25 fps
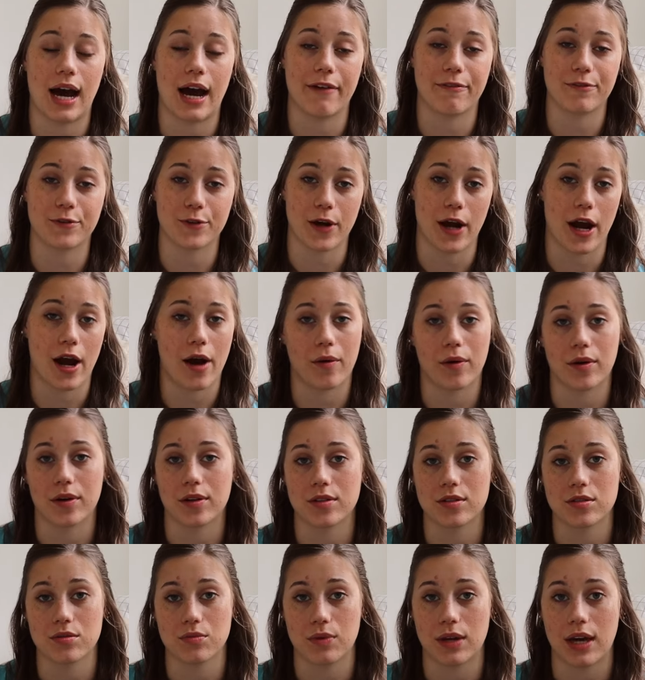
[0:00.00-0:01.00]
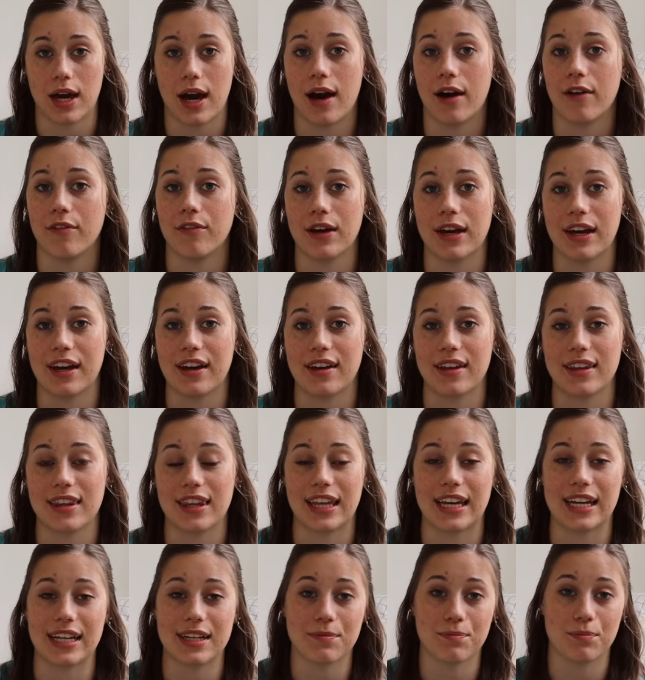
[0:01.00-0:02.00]
after hours we have a
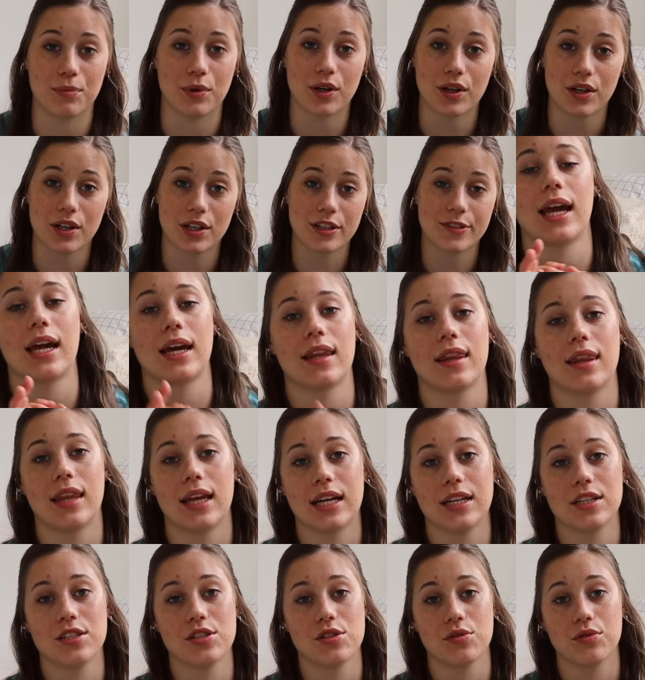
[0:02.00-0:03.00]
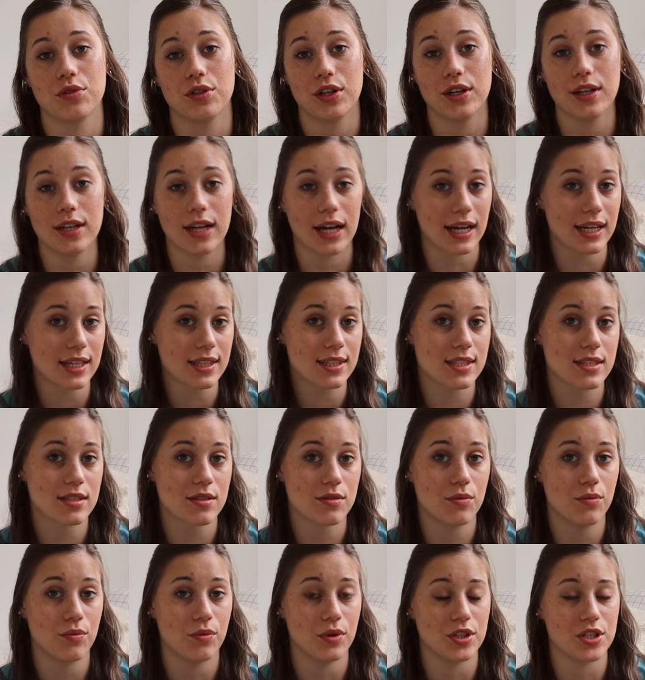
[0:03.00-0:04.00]
late book and they do good nights,
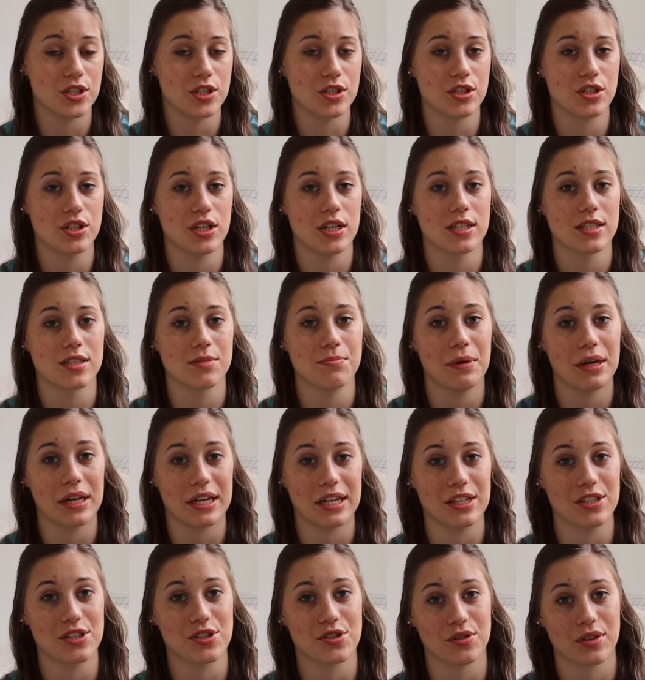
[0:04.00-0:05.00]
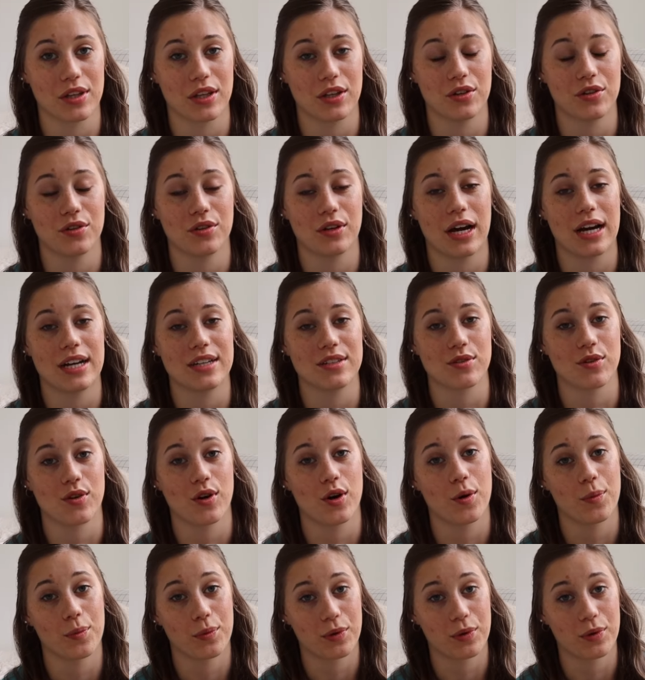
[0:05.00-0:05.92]
which is just making sure that you guys are all